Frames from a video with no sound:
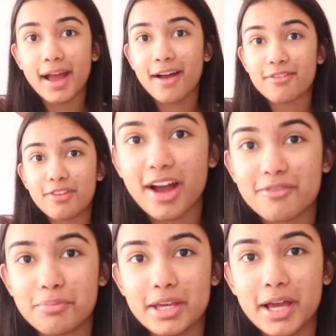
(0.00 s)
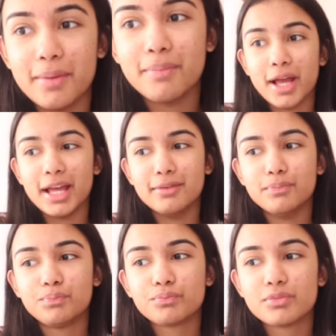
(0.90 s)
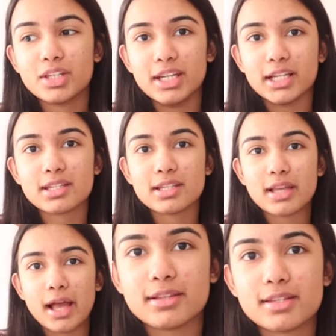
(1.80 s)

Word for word: at 5 p.m. and the dance is at